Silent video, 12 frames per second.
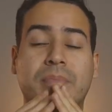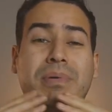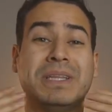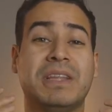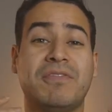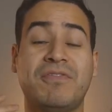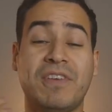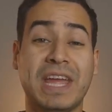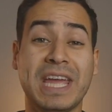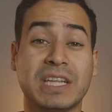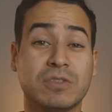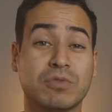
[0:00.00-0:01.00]
But the
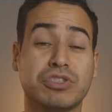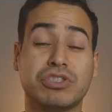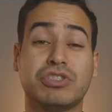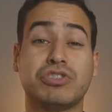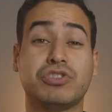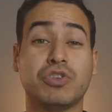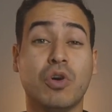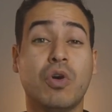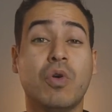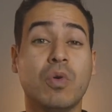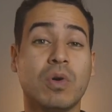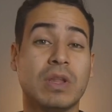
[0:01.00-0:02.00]
fans were just
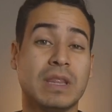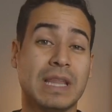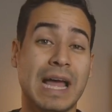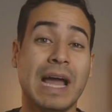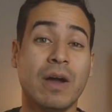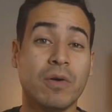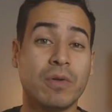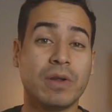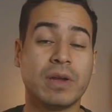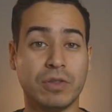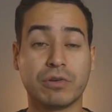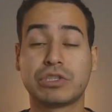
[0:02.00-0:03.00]
so
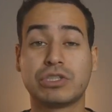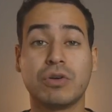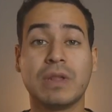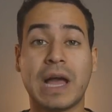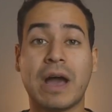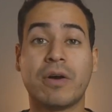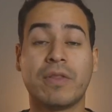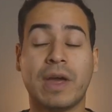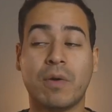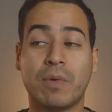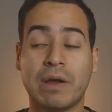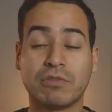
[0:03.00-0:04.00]
loud. They were so loud
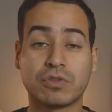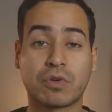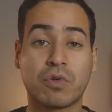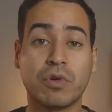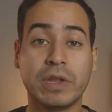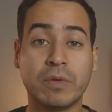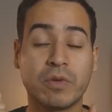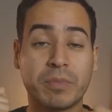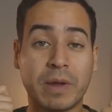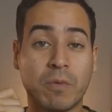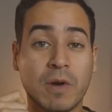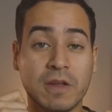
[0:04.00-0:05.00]
that when I was recording with
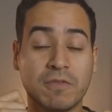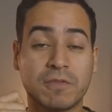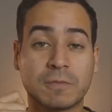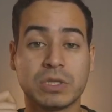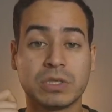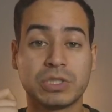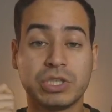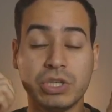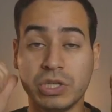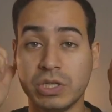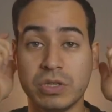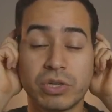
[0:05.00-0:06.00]
my wife,
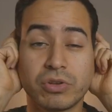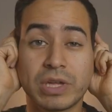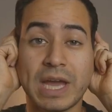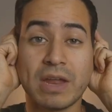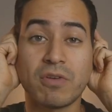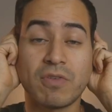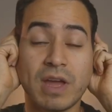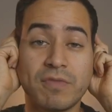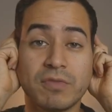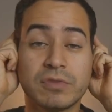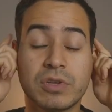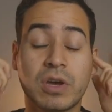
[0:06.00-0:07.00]
she literally had her
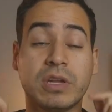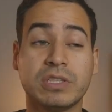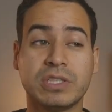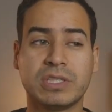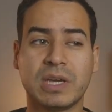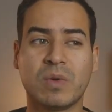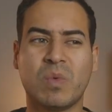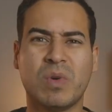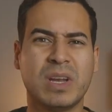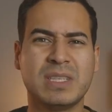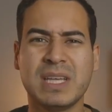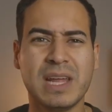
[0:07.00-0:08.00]
headphones on and she said,
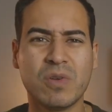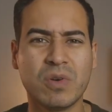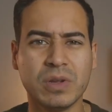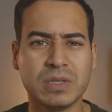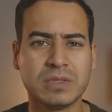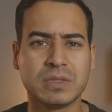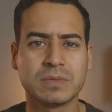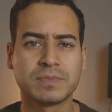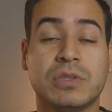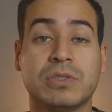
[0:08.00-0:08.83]
"What is that noise?"